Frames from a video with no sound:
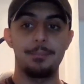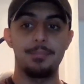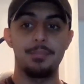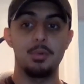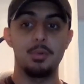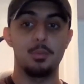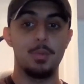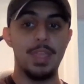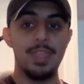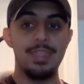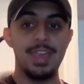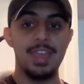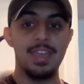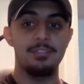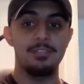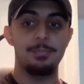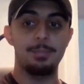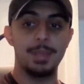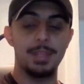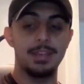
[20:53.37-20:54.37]
when
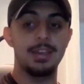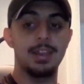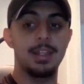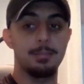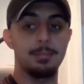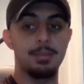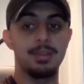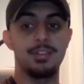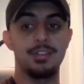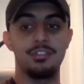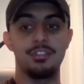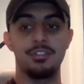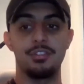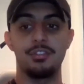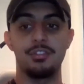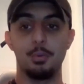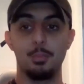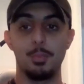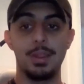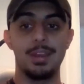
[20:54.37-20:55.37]
they've been in positions
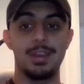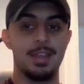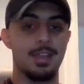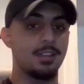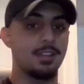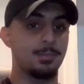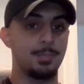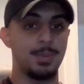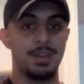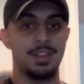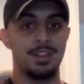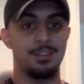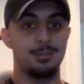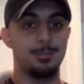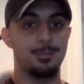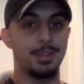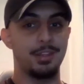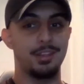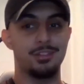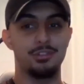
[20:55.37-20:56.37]
to win has been his
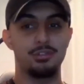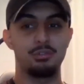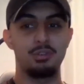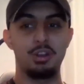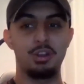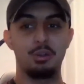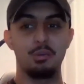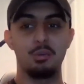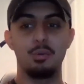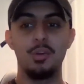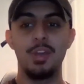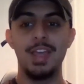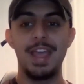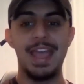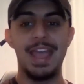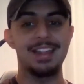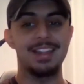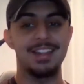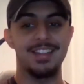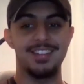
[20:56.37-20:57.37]
biggest struggle,
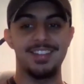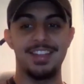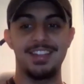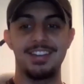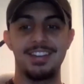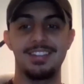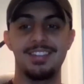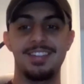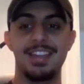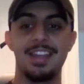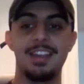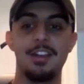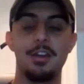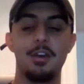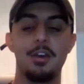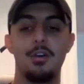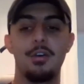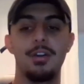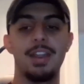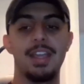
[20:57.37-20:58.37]
Alexander said
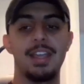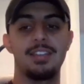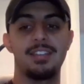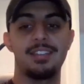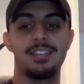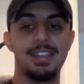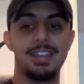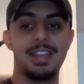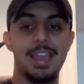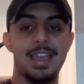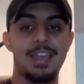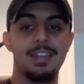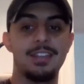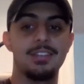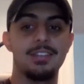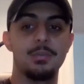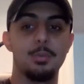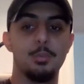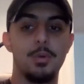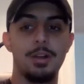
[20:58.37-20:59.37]
on
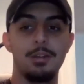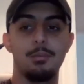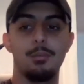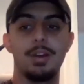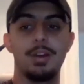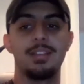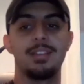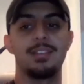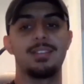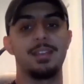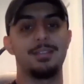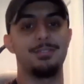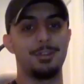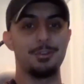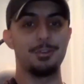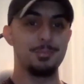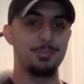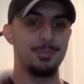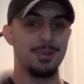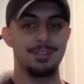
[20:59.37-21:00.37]
SEN's
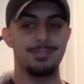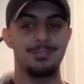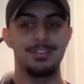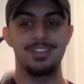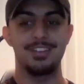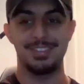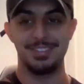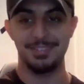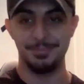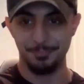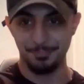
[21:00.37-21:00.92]
1170 breakfast.